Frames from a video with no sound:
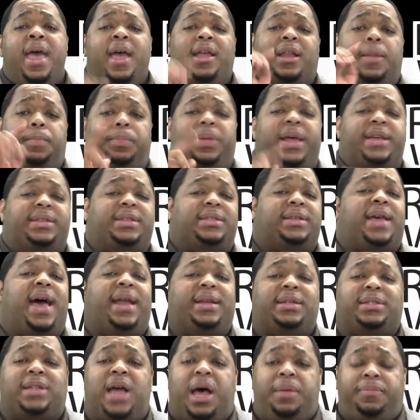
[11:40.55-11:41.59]
And the place that's got to
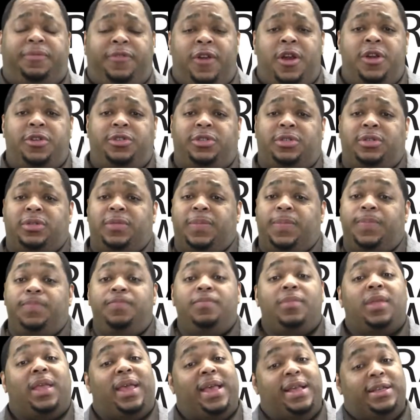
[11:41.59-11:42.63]
stop first
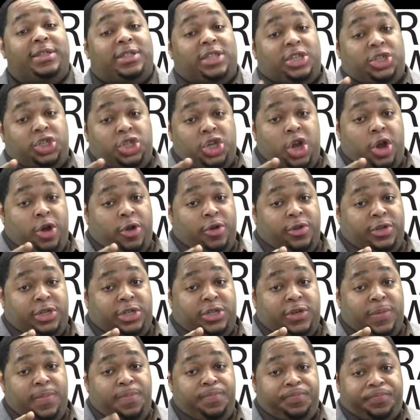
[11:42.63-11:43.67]
is the
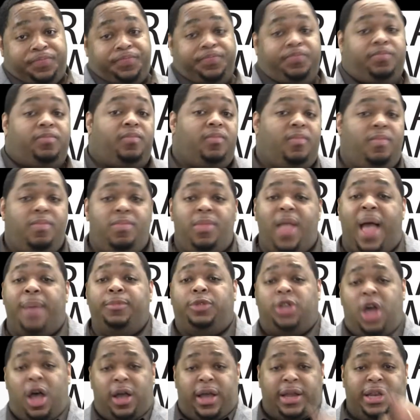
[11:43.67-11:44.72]
church. I'm
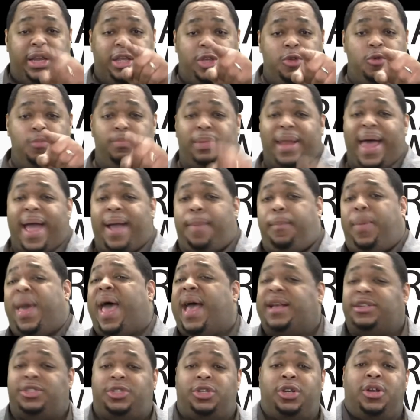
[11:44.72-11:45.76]
talking to you, black
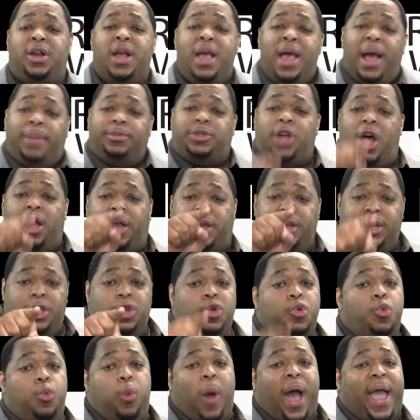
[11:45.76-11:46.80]
pastor. I'm talking to you,
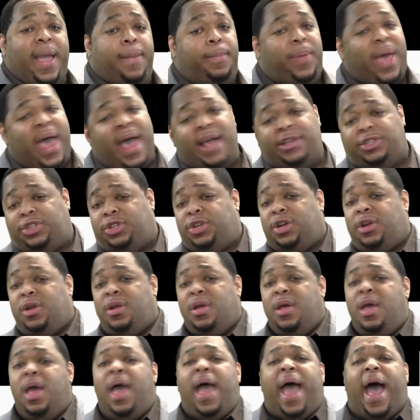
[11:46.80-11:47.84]
white pastor.
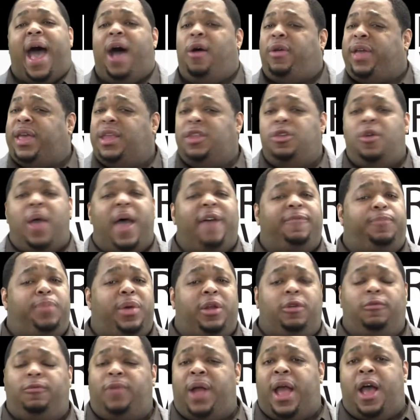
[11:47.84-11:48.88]
How can you have been
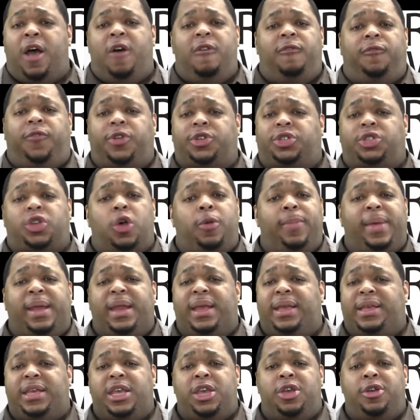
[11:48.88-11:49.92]
around for so many
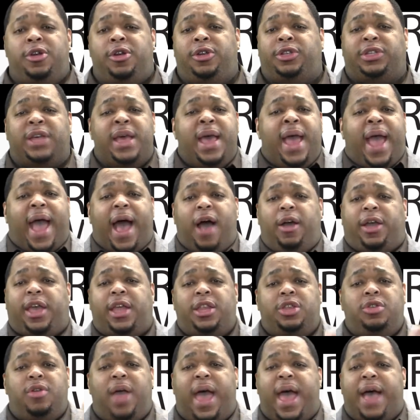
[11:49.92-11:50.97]
years? How can
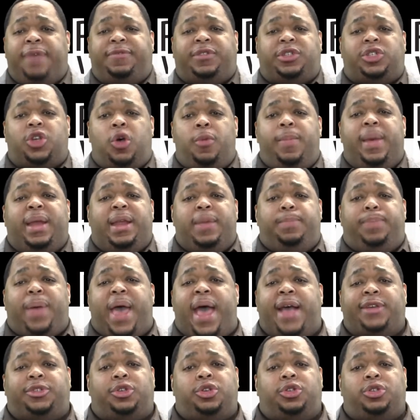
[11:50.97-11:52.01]
you have so many
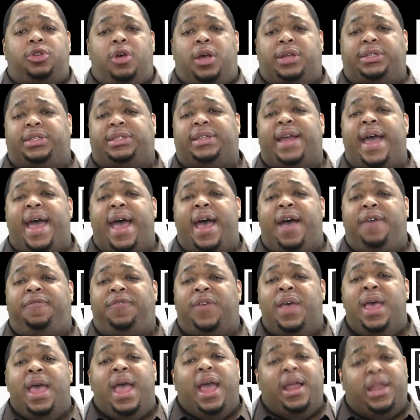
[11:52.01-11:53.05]
pastors on staff
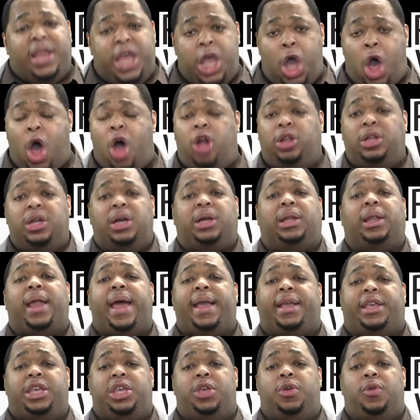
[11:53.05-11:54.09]
and they all look
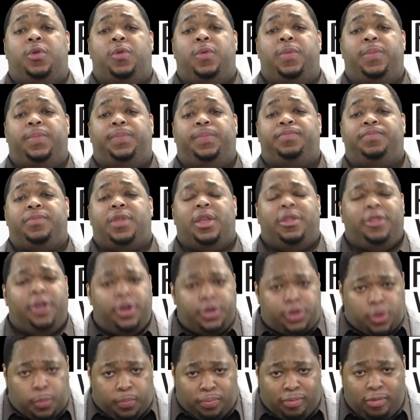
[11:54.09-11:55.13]
like you?
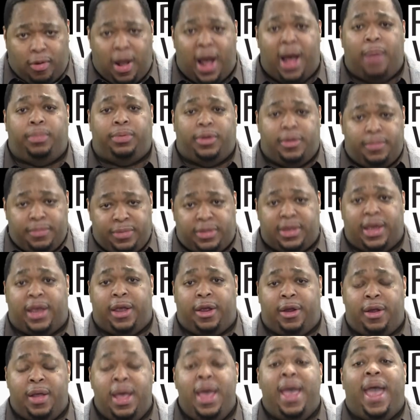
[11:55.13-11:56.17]
There's a problem
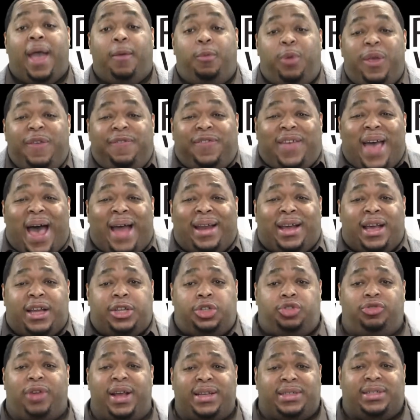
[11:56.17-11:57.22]
there. And we've got to
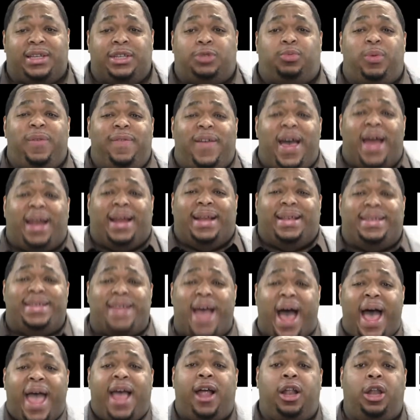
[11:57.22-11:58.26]
address this. We've got to
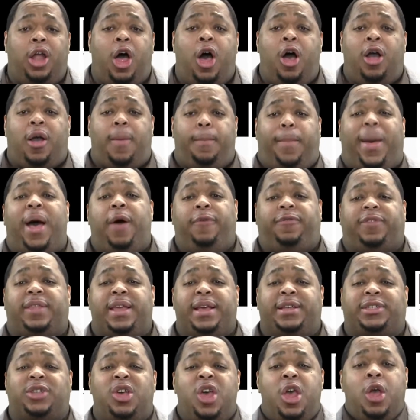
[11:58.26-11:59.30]
dialogue about
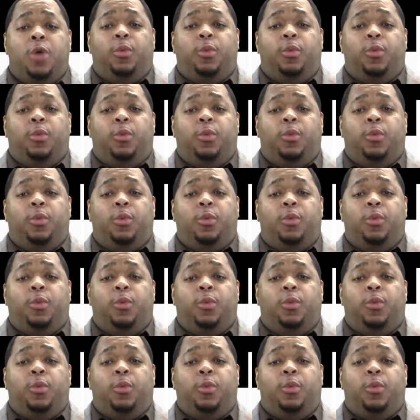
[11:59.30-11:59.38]
this.